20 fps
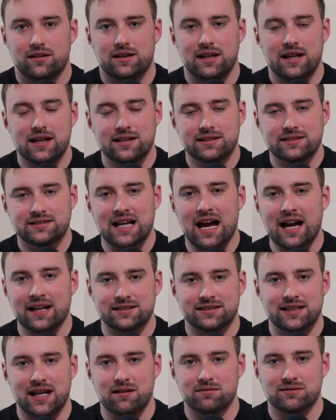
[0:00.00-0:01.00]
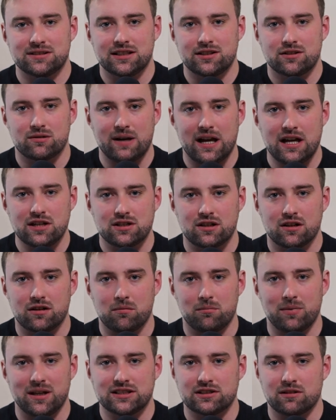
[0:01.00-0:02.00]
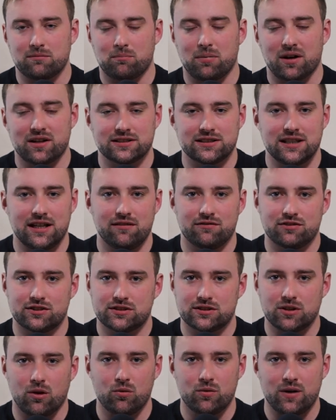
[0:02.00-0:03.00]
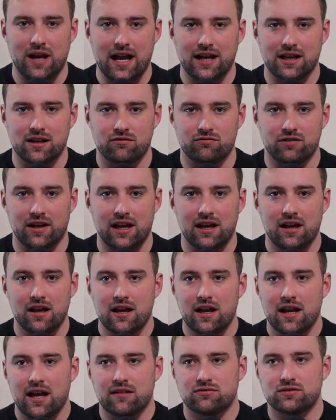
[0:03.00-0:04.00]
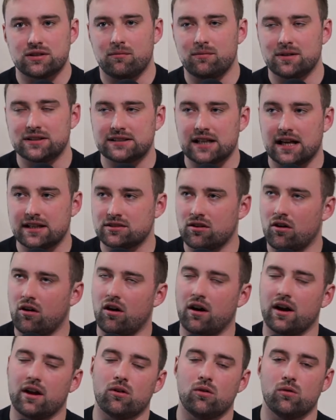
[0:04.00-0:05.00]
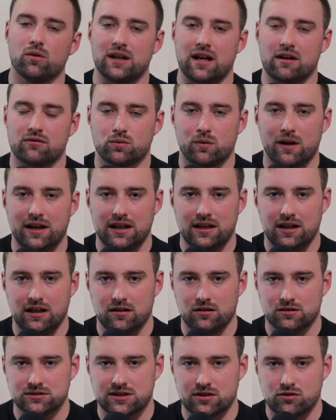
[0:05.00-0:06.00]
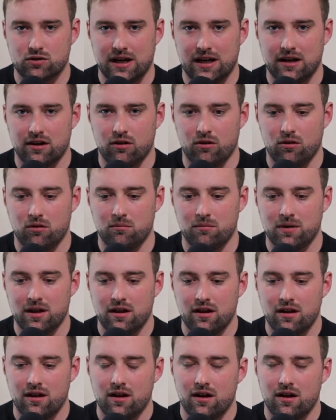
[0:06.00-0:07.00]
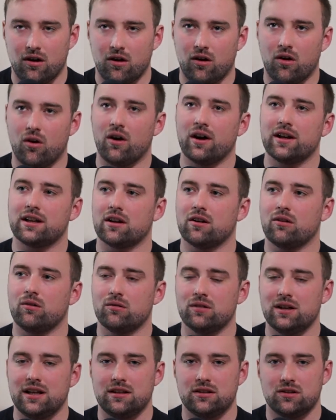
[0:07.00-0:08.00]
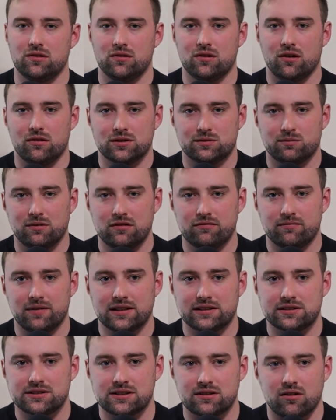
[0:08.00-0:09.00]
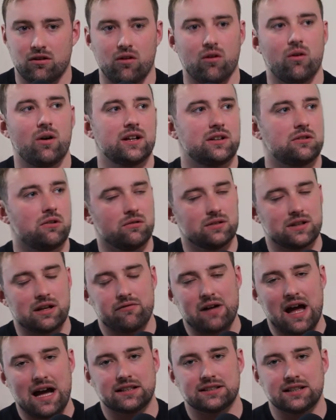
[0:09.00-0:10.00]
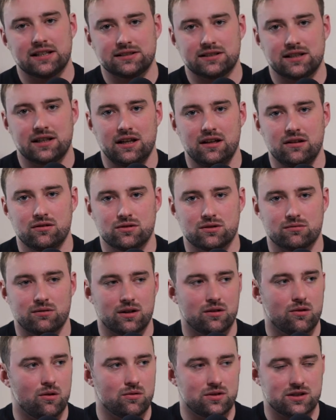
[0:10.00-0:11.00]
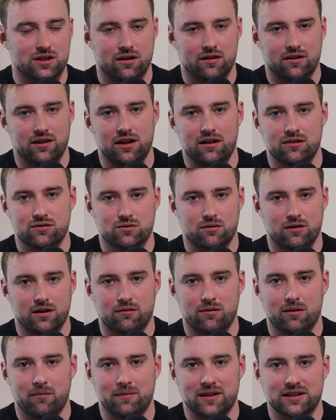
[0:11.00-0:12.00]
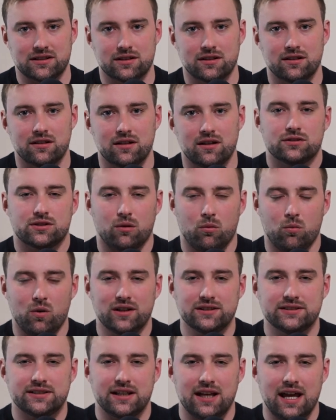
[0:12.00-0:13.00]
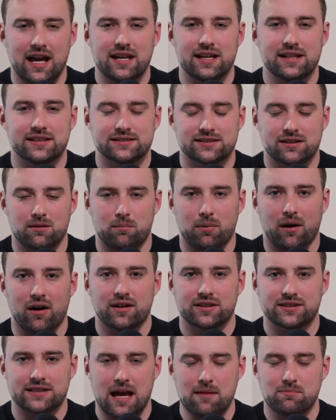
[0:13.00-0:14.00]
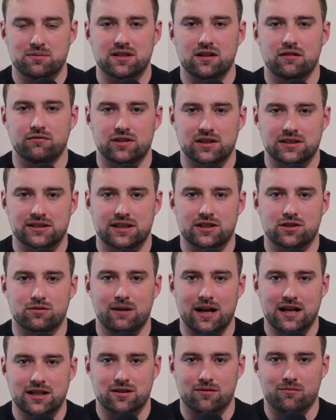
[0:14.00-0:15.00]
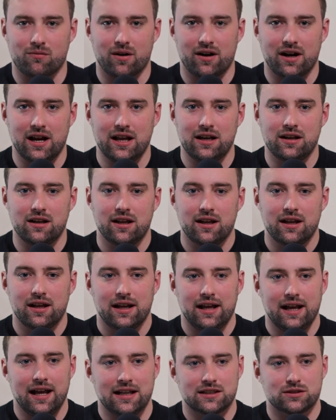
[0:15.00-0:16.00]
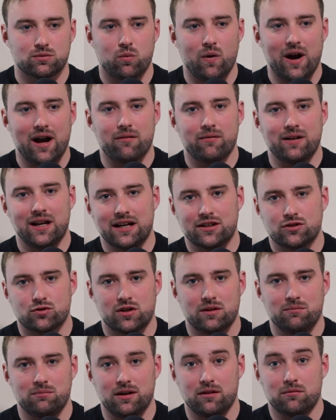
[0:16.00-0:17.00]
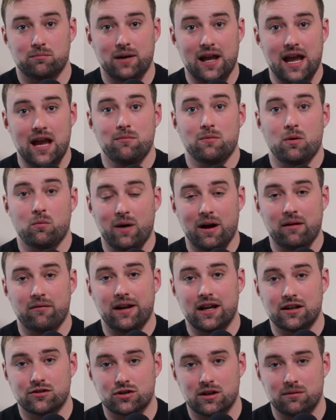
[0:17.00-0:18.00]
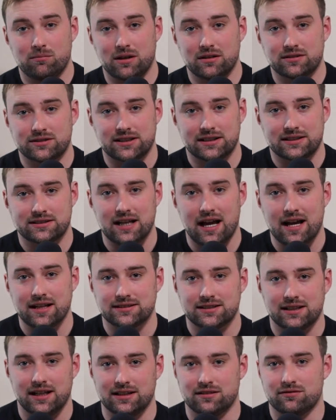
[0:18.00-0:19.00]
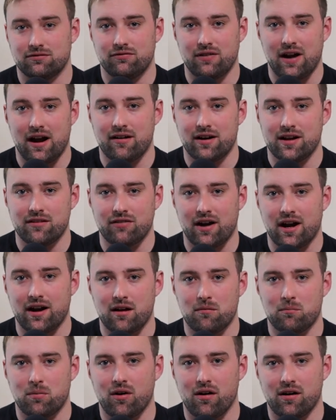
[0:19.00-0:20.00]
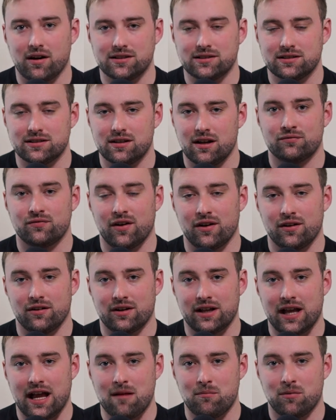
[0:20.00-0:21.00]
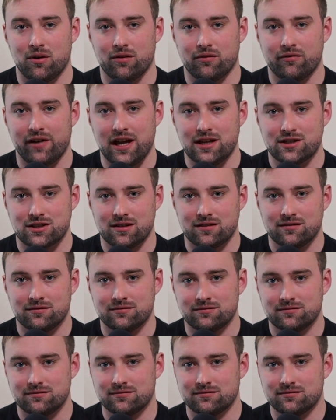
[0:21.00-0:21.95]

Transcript: The exact same situation could be perceived so negatively if someone says, "Oh, I only have 20 kilos to train at home." Oh, I can only do those movements. Oh, I don't have access to the usual coaching or the usual equipment. So once again, it's the perception of the situation we're in. It's where we attribute blame and where we attribute success is very, very important for looking at motivation.